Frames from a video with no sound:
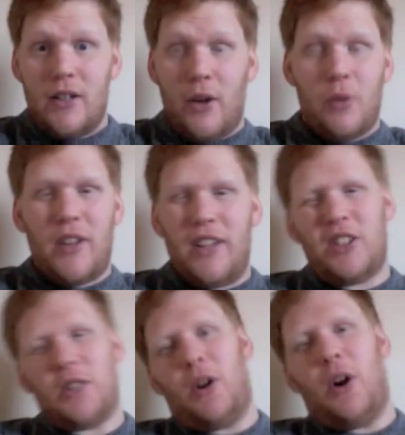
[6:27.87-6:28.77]
Don't think
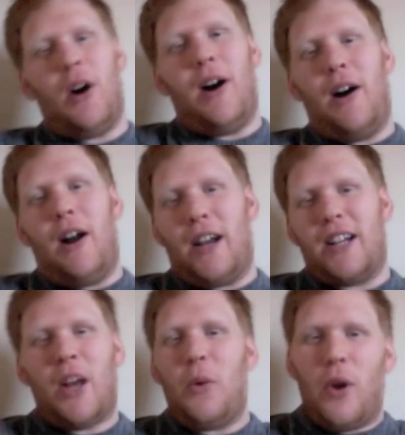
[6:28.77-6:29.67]
just,
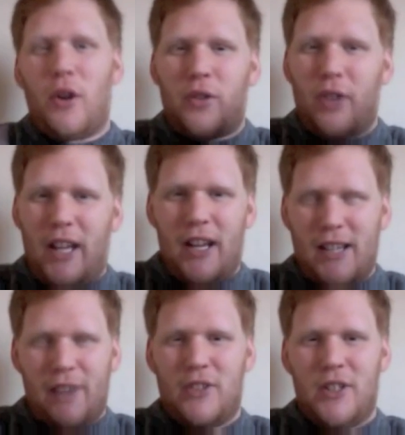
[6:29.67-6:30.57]
because I worked 3 years
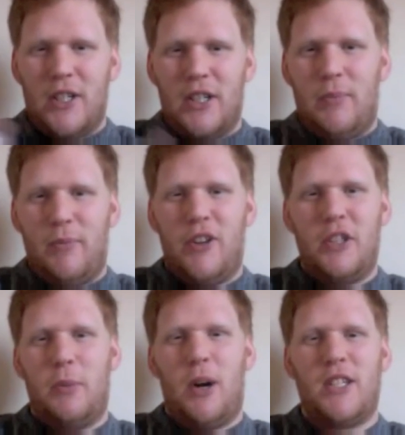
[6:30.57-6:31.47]
after
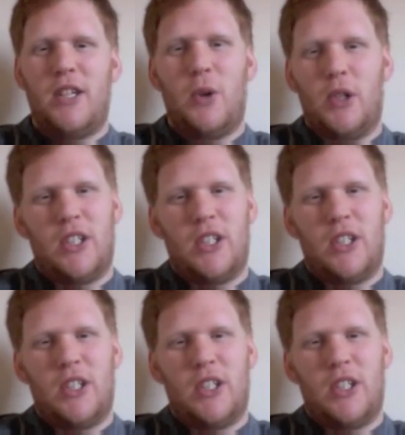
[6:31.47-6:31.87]
finishing my IT course,